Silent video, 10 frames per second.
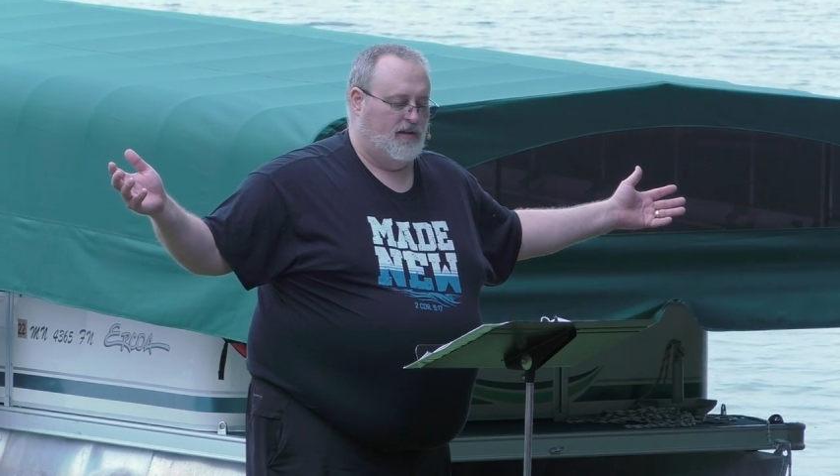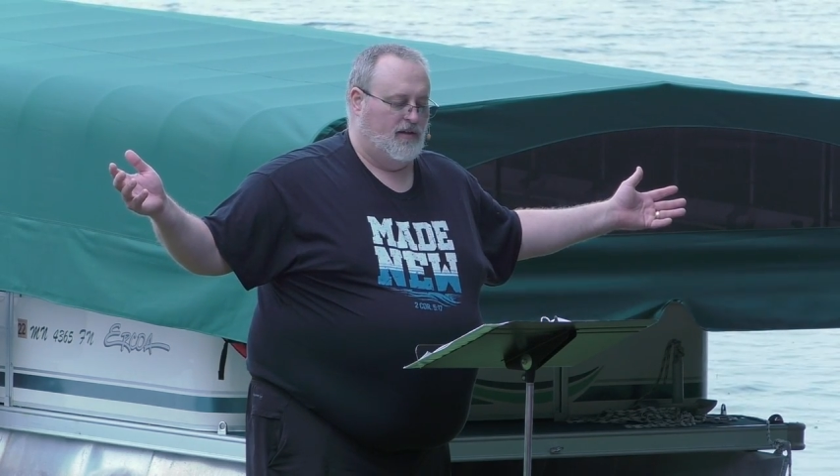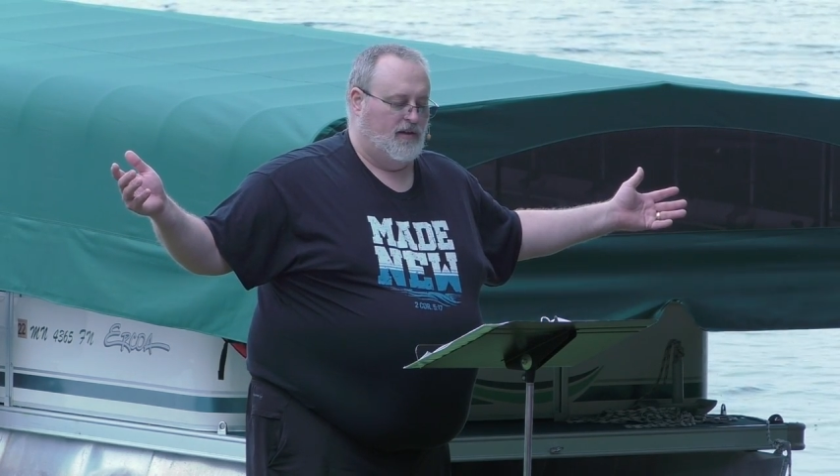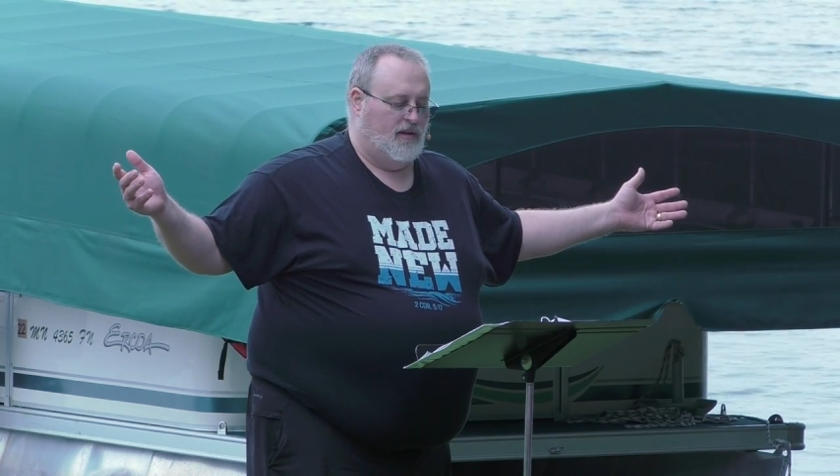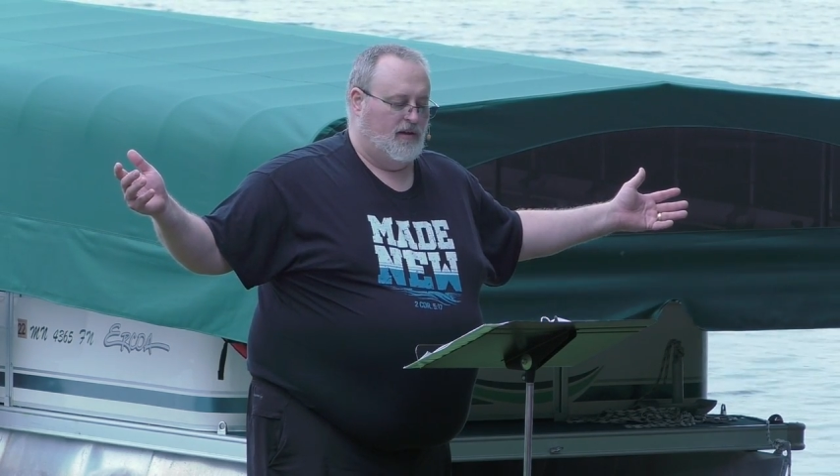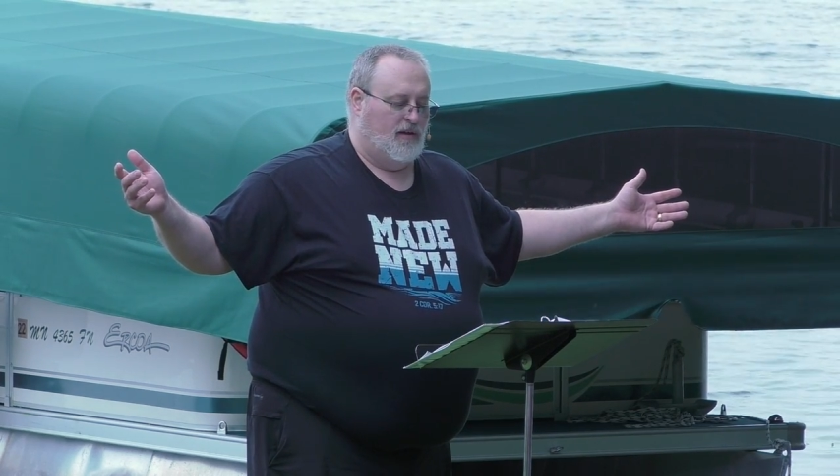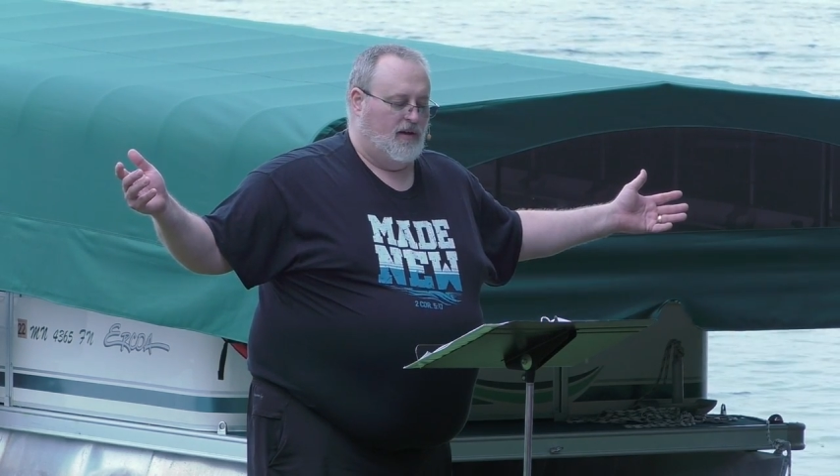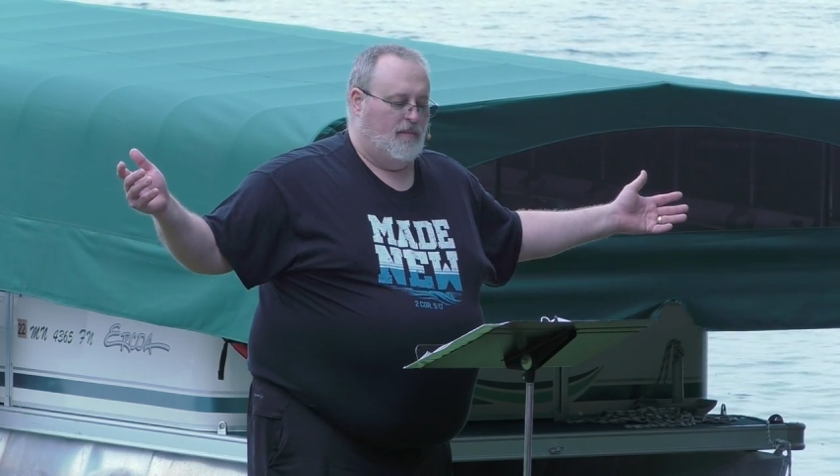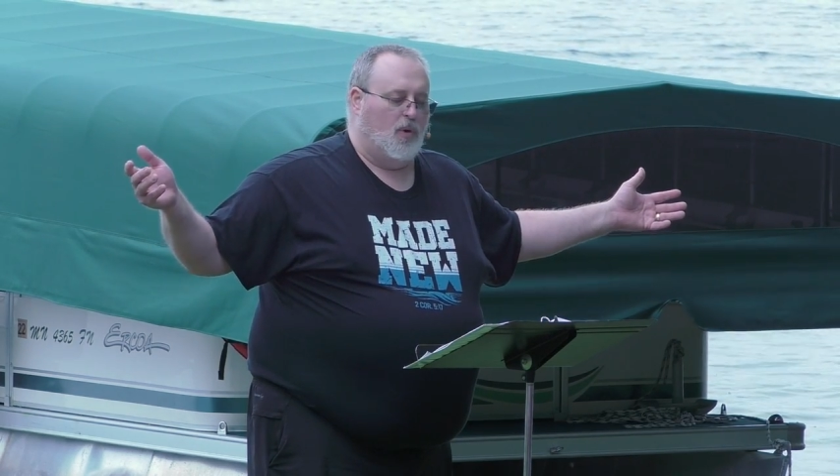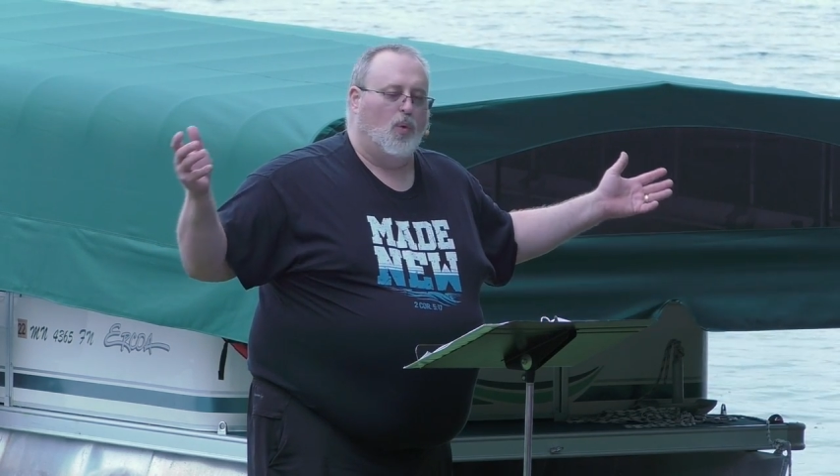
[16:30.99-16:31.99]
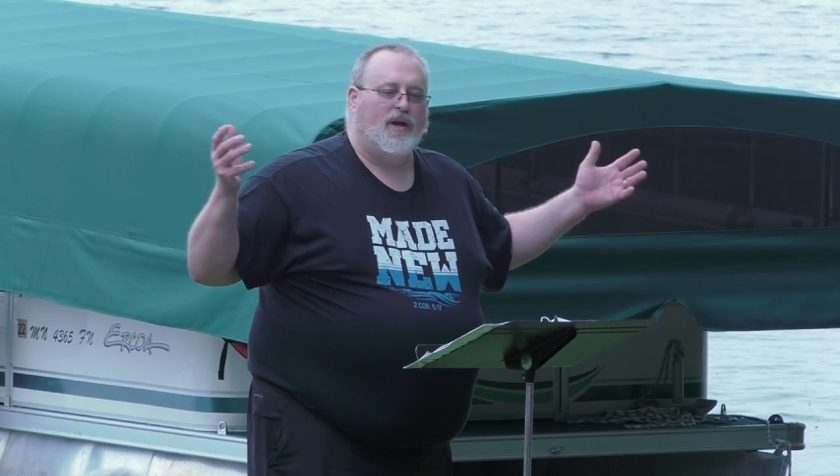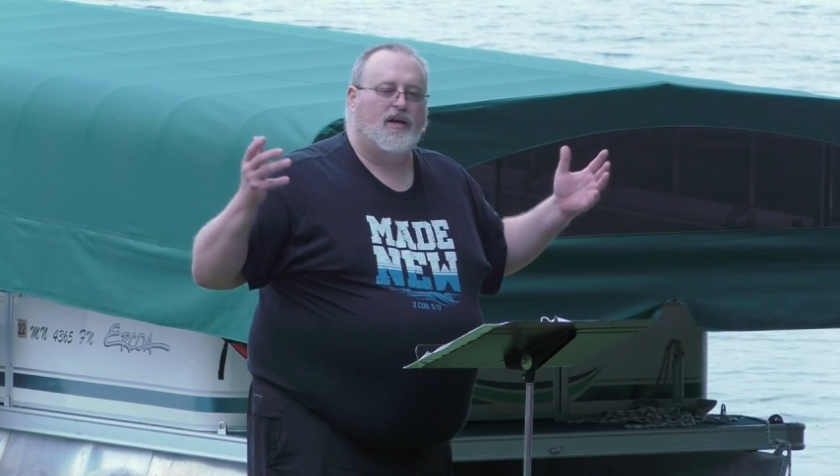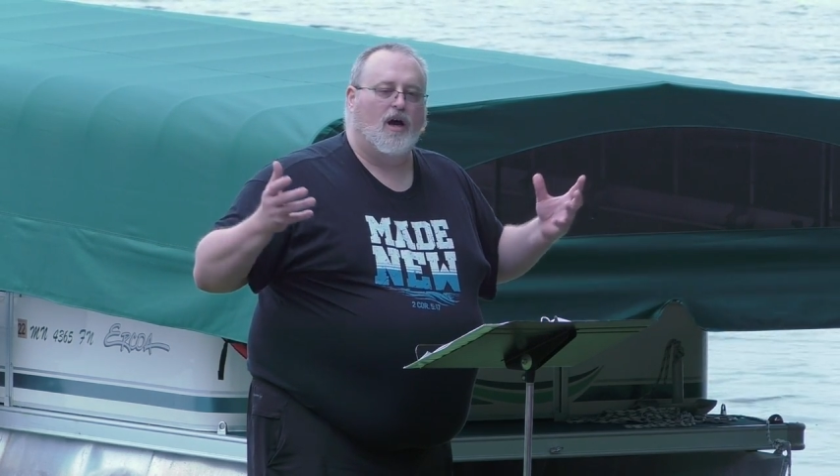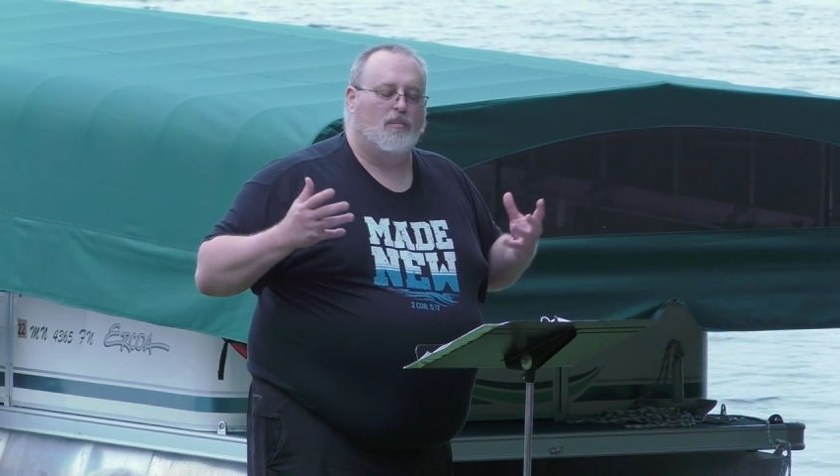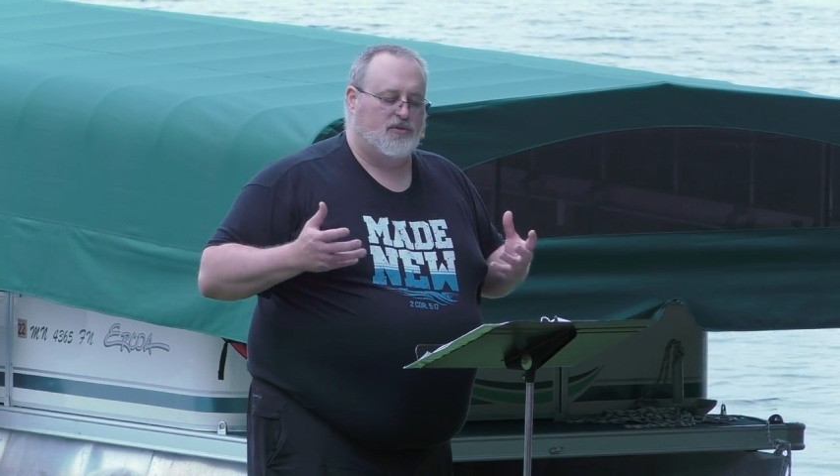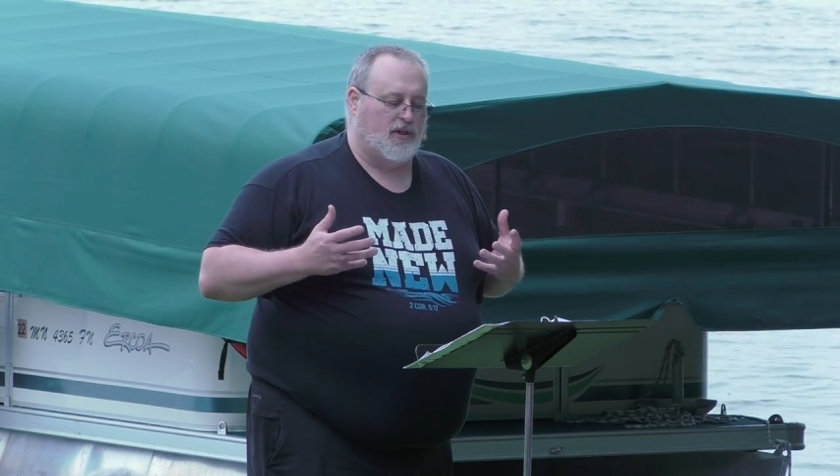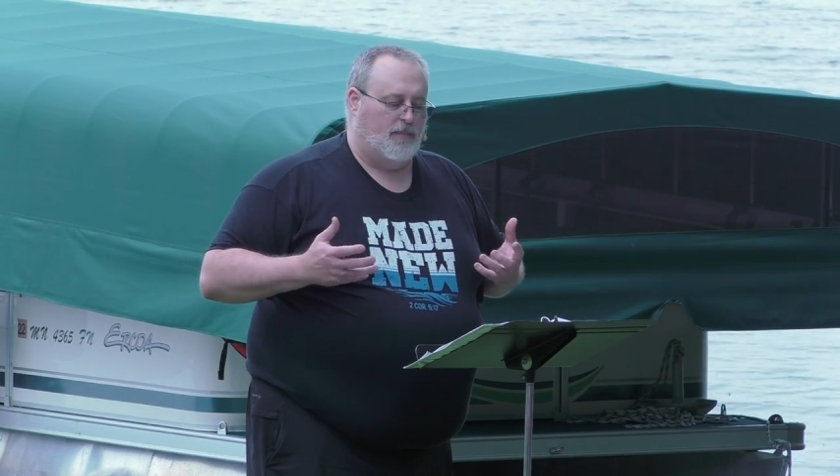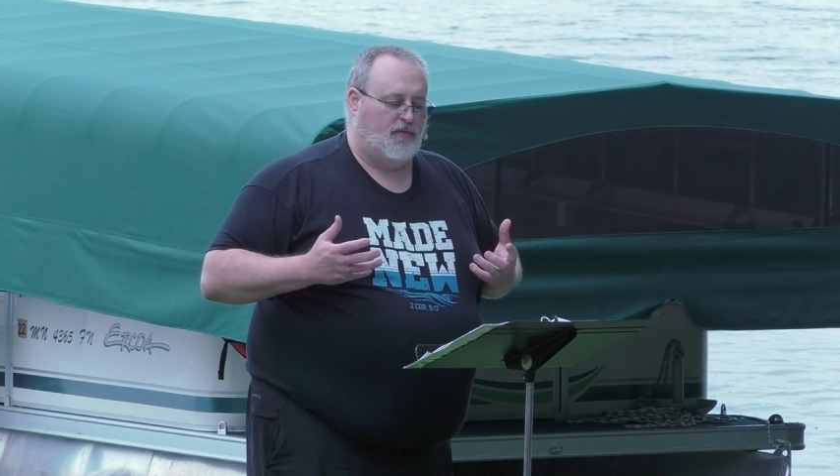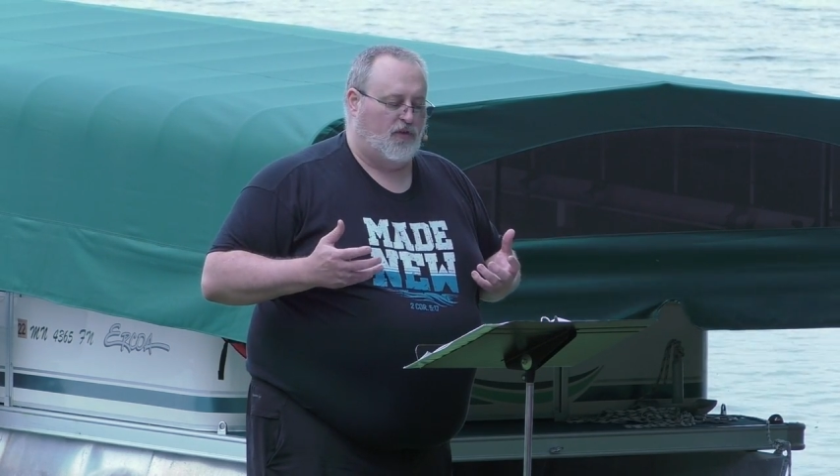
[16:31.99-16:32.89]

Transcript: See, everyone who, who witnessed